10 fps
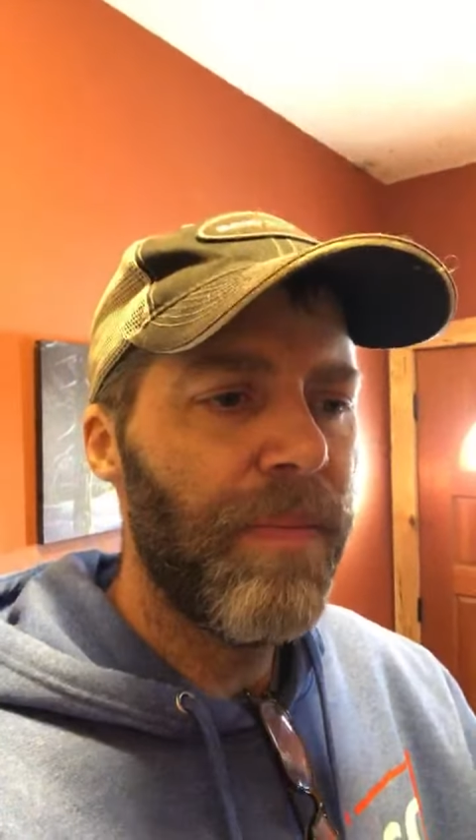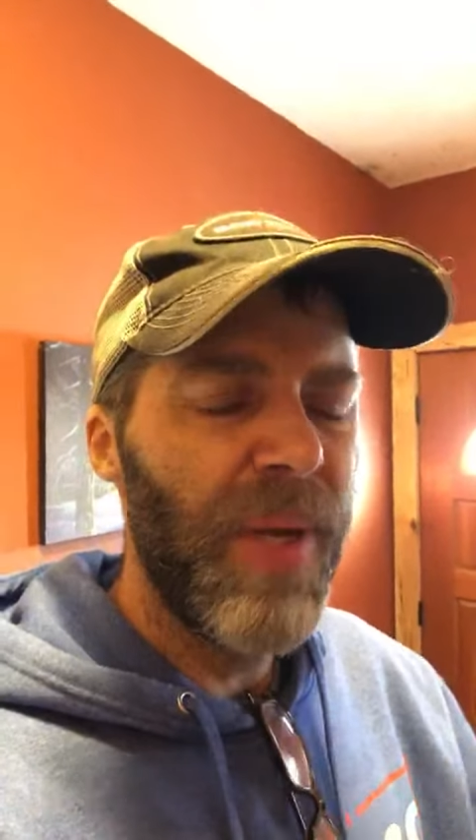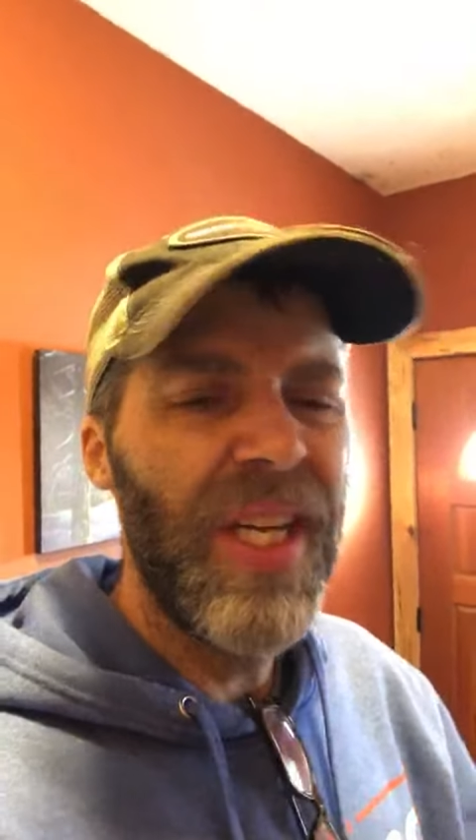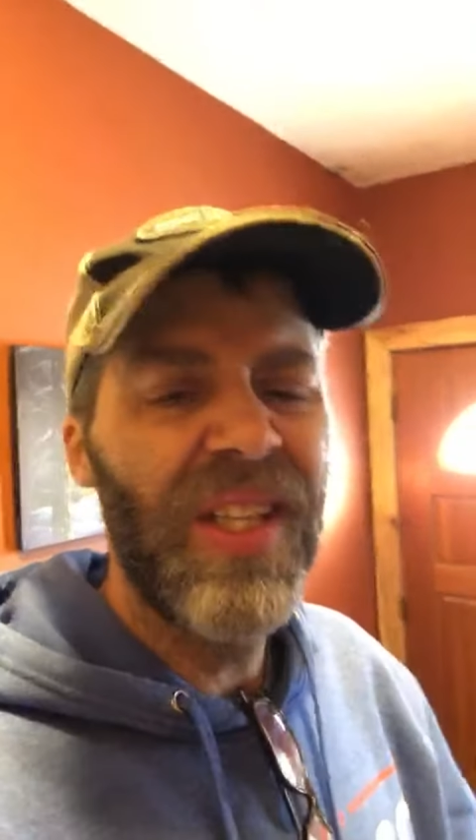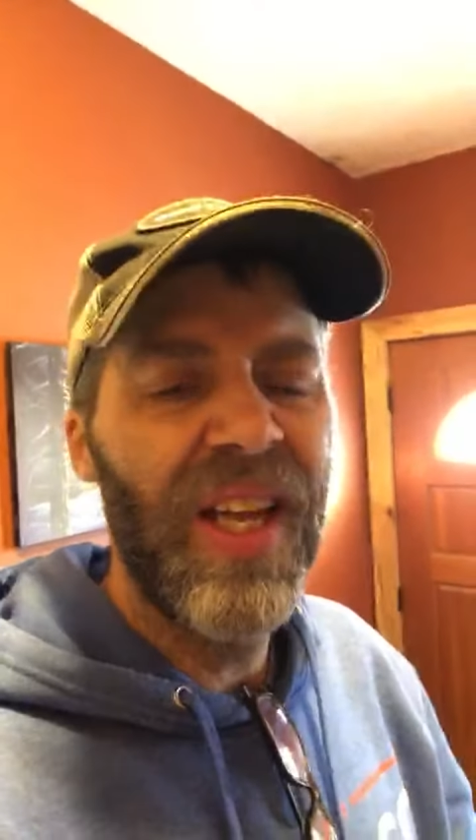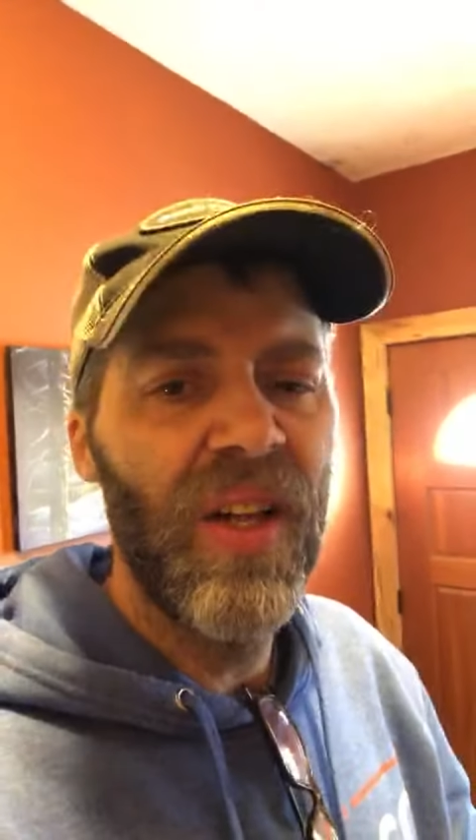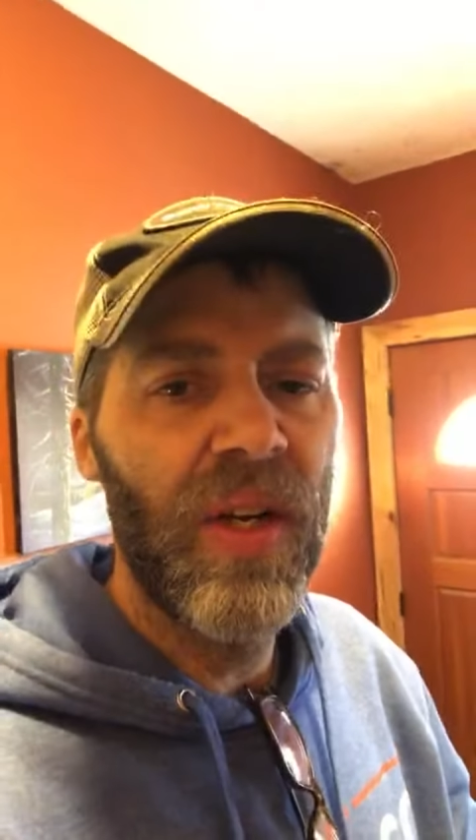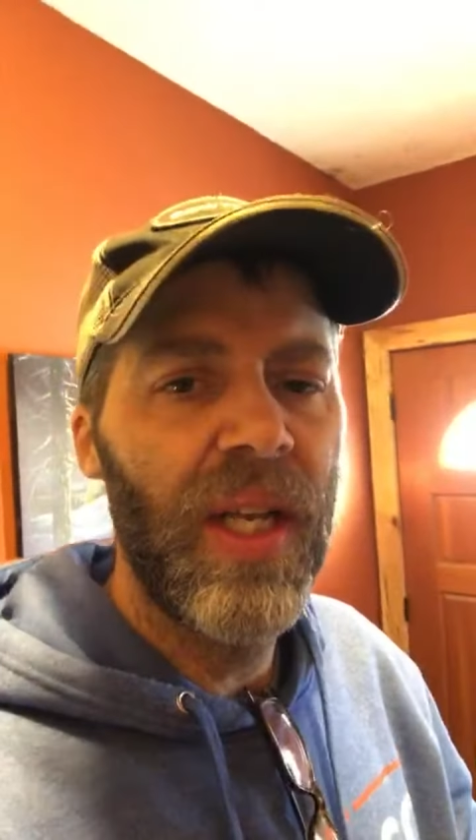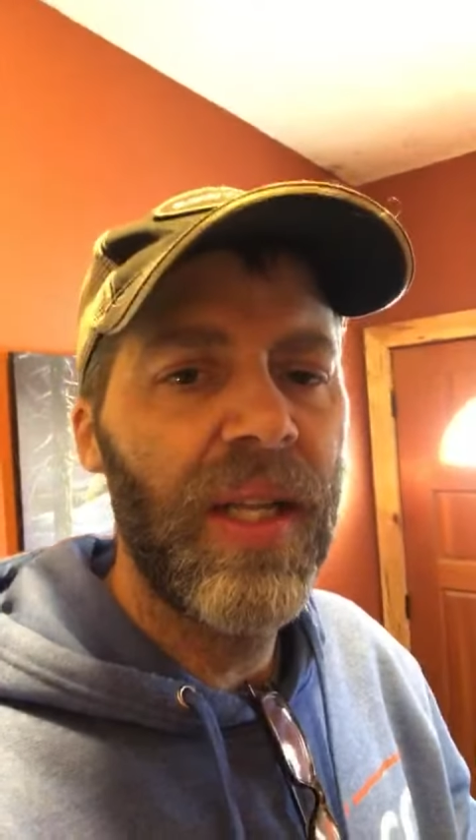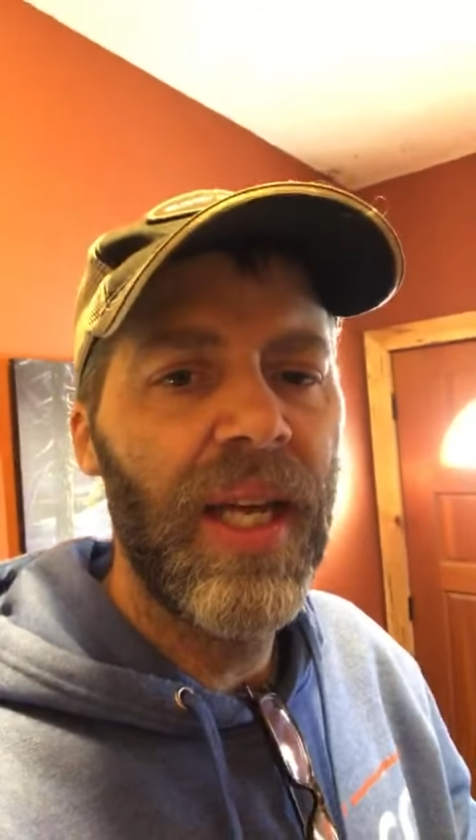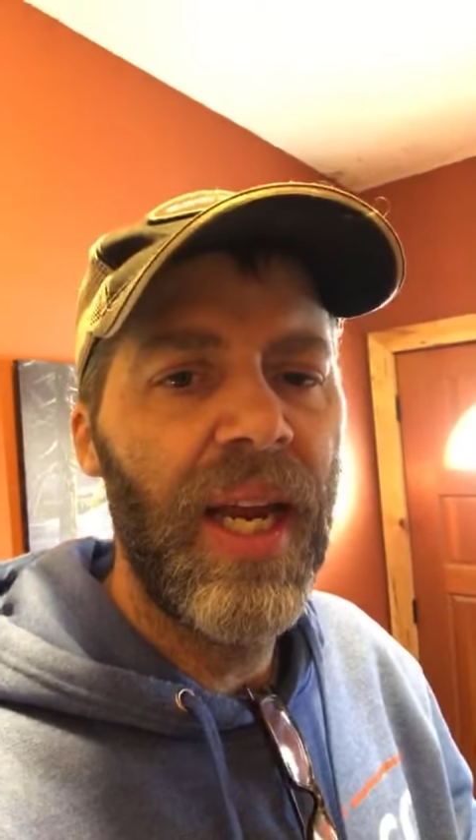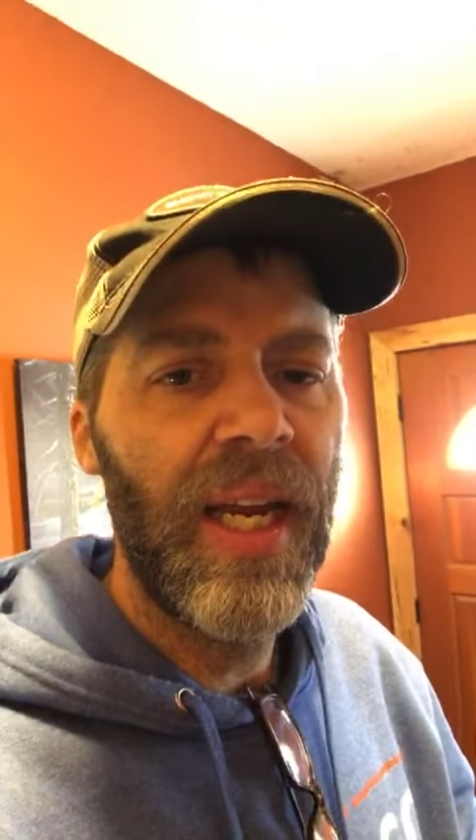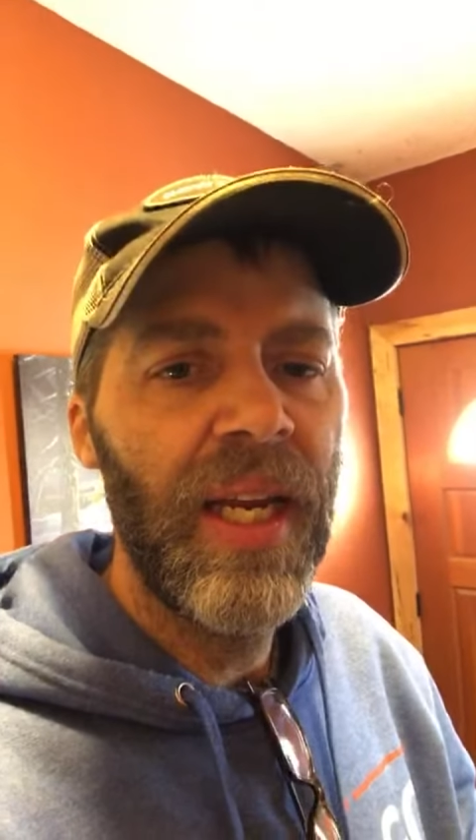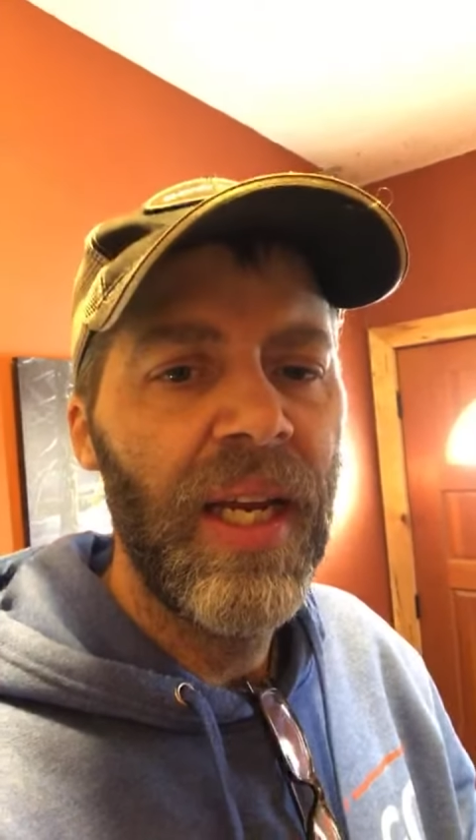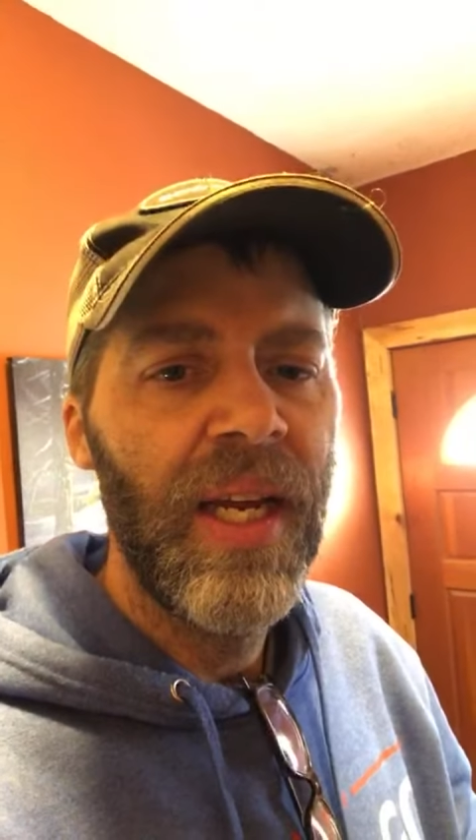beastly looking thing,